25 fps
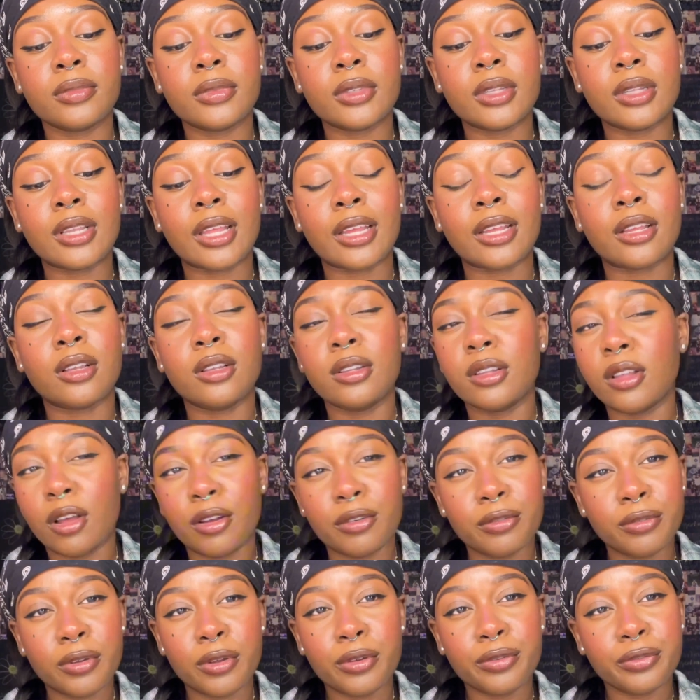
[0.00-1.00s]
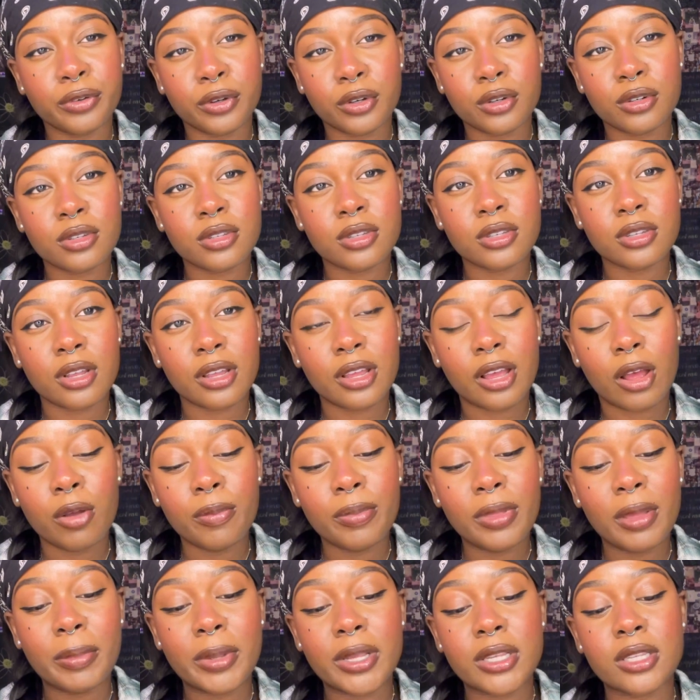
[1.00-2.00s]
like love first. I
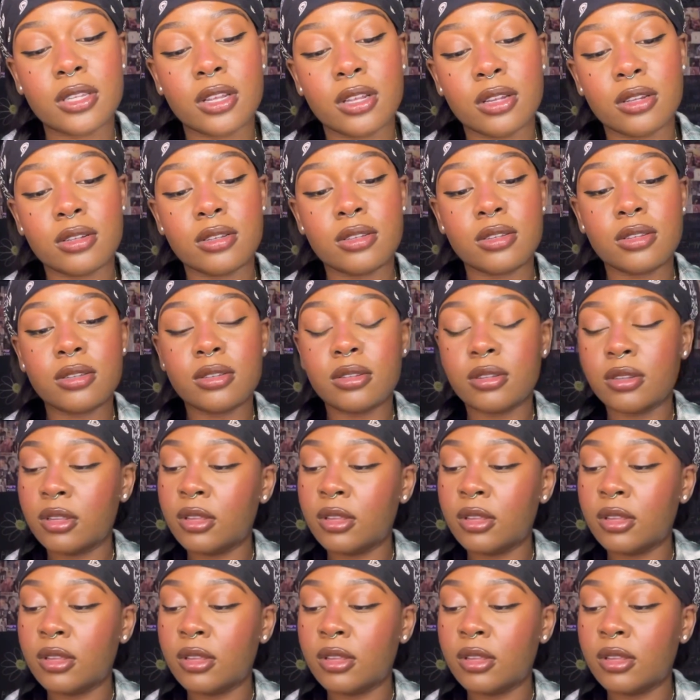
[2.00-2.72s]
hope that makes sense.